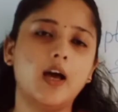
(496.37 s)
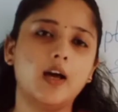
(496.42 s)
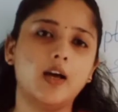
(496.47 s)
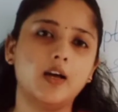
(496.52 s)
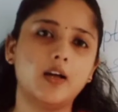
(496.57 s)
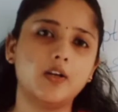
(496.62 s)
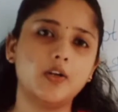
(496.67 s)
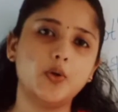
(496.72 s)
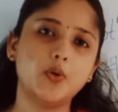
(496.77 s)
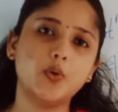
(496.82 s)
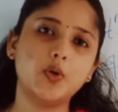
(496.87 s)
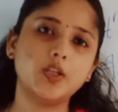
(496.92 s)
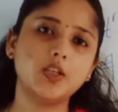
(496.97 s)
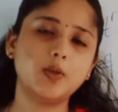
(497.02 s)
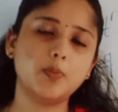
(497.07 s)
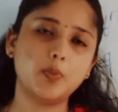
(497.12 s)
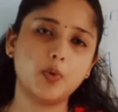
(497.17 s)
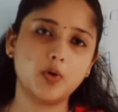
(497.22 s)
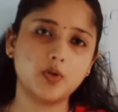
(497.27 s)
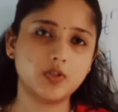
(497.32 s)
During the
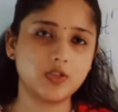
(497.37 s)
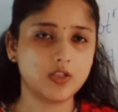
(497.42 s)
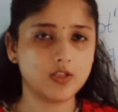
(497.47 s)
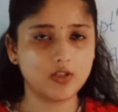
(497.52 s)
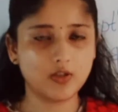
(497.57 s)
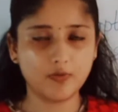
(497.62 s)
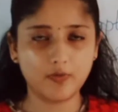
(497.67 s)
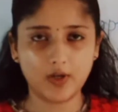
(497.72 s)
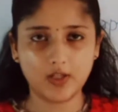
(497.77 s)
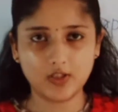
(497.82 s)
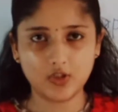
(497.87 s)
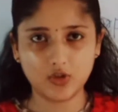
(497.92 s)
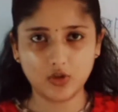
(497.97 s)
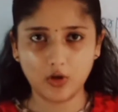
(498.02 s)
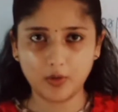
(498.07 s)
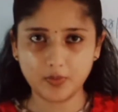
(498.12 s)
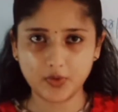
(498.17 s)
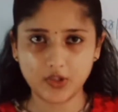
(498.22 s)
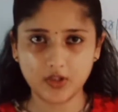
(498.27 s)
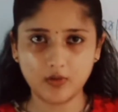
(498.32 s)
process of
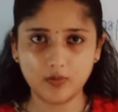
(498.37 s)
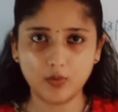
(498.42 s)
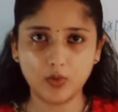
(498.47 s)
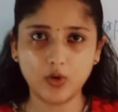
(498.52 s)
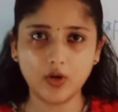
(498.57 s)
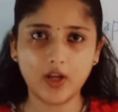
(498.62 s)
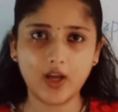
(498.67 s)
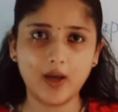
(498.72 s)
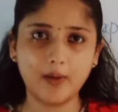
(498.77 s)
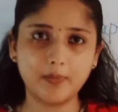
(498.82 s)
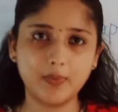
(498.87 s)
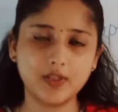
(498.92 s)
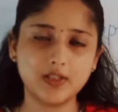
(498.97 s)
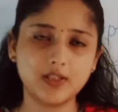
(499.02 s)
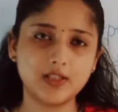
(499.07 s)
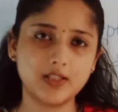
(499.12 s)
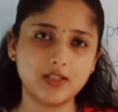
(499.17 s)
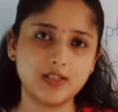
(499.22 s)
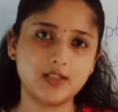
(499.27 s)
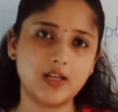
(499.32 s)
adsorption, what
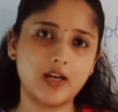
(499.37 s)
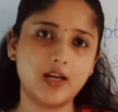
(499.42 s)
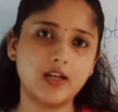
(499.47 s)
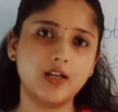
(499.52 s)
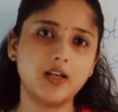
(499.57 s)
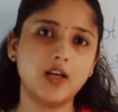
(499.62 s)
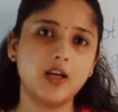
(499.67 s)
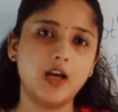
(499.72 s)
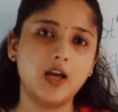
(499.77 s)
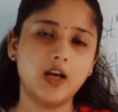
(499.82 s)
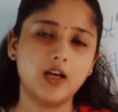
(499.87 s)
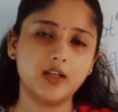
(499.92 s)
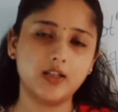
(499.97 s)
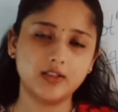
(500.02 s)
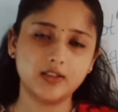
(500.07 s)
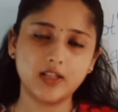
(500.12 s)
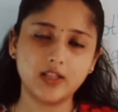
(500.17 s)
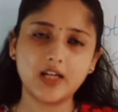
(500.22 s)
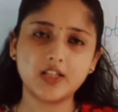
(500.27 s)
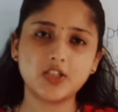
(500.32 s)
happens is that
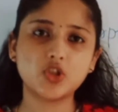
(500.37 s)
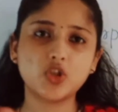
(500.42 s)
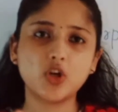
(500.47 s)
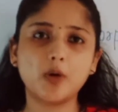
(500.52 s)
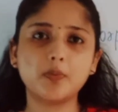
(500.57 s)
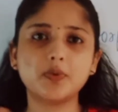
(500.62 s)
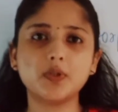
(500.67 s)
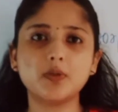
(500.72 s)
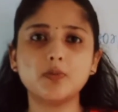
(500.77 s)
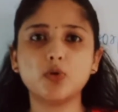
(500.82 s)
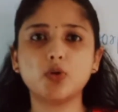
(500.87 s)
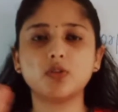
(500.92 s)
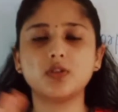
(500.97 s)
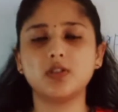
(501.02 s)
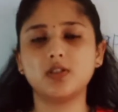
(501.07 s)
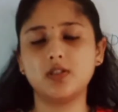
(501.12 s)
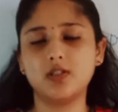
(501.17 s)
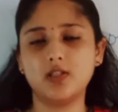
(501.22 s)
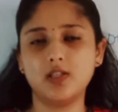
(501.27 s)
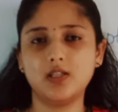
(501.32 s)
the adsorption
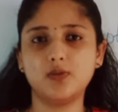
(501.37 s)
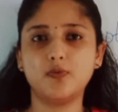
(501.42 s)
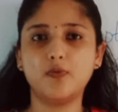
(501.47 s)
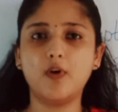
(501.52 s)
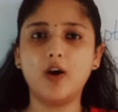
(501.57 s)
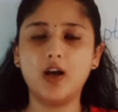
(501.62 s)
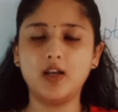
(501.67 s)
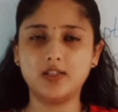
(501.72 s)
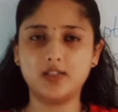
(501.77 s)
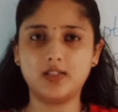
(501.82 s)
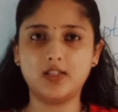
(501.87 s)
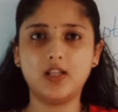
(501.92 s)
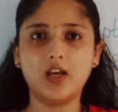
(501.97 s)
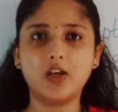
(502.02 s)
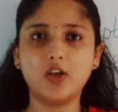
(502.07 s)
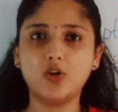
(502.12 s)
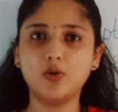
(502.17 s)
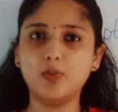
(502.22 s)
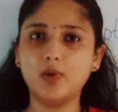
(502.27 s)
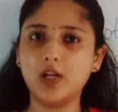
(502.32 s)
process is fast. The
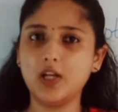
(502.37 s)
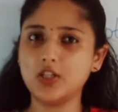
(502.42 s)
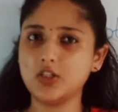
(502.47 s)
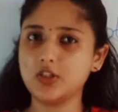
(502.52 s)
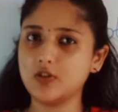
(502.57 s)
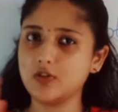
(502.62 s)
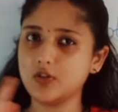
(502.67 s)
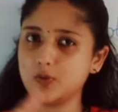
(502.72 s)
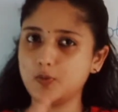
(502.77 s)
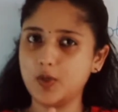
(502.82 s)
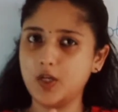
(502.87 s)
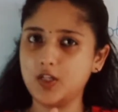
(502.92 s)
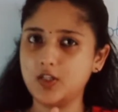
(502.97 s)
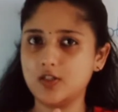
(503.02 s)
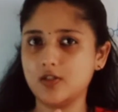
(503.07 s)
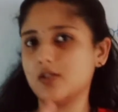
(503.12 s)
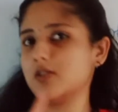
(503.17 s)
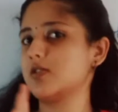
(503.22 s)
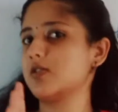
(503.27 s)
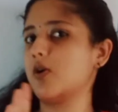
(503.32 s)
accumulation of species
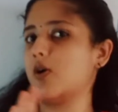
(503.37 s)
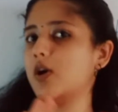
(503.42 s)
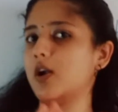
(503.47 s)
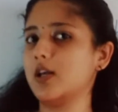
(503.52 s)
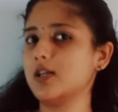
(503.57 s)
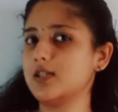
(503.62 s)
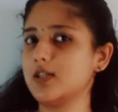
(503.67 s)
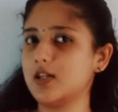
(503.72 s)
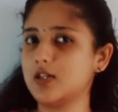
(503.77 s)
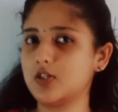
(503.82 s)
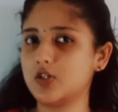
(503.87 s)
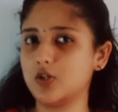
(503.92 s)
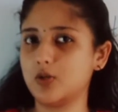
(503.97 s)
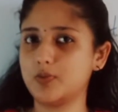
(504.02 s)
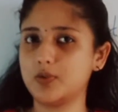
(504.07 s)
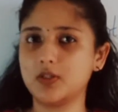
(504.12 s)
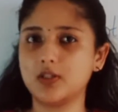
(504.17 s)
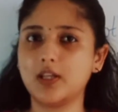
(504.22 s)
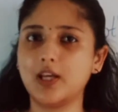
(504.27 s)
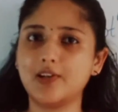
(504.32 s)
is called as
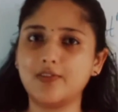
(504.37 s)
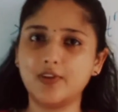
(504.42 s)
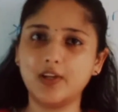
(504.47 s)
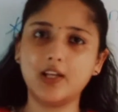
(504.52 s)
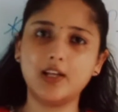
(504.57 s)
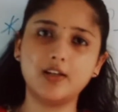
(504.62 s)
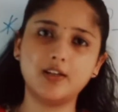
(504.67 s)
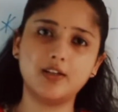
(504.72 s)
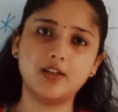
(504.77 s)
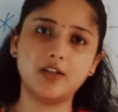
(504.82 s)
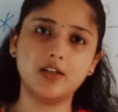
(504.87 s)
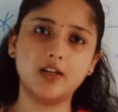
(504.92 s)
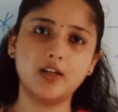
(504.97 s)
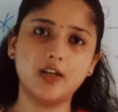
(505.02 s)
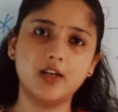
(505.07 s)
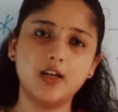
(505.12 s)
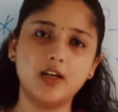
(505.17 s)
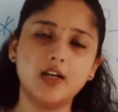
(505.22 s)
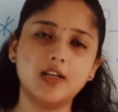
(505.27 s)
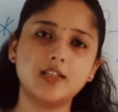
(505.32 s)
adsorption, that we learned.
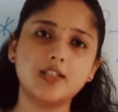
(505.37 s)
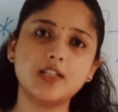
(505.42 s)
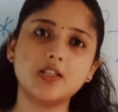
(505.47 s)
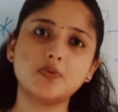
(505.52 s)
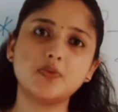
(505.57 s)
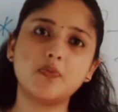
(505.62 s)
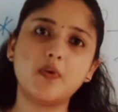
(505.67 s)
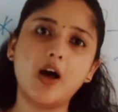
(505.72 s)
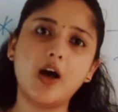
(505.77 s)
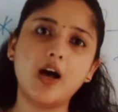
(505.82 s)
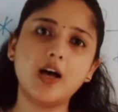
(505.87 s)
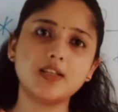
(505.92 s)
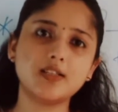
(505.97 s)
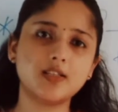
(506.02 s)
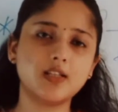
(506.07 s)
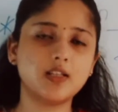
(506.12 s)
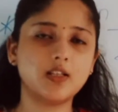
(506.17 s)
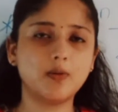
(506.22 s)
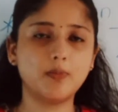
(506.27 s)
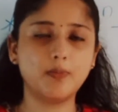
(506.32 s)
It is fast
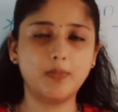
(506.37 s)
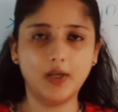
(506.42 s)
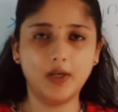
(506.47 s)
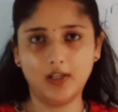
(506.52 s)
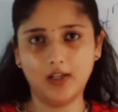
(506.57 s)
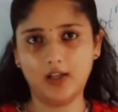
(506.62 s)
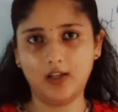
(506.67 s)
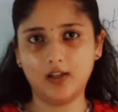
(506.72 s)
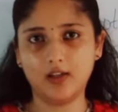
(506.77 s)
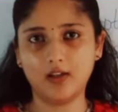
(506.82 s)
at the beginning.